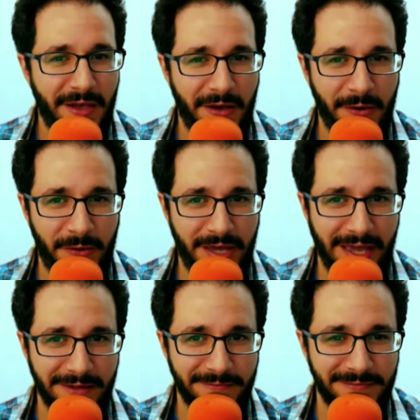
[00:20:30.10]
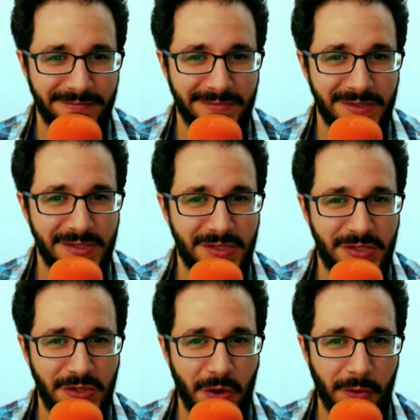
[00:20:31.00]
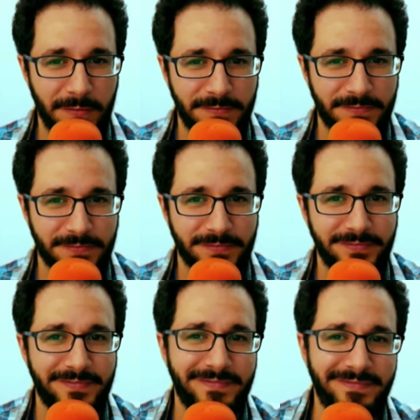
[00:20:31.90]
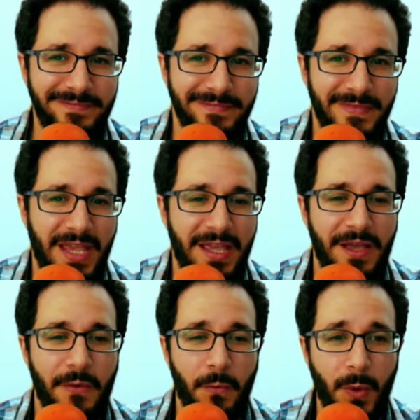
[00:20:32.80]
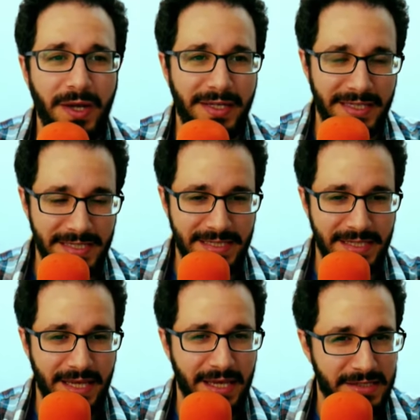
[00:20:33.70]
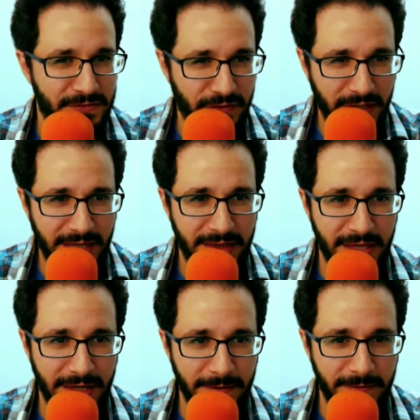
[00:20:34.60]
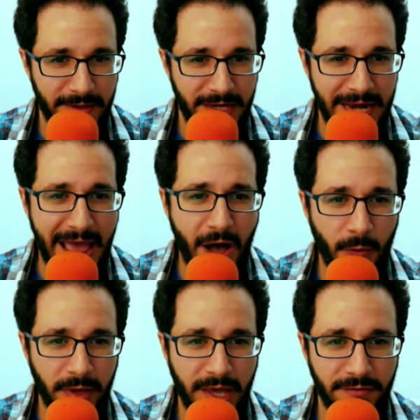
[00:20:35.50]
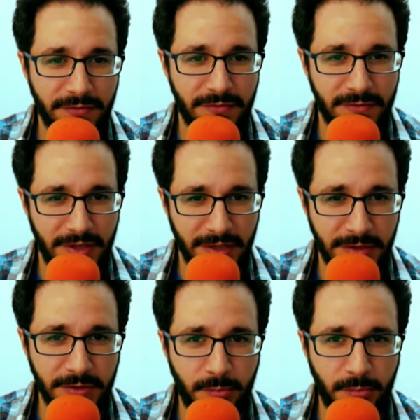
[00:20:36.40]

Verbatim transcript: Okay, so what is a sphira then? Now we have a good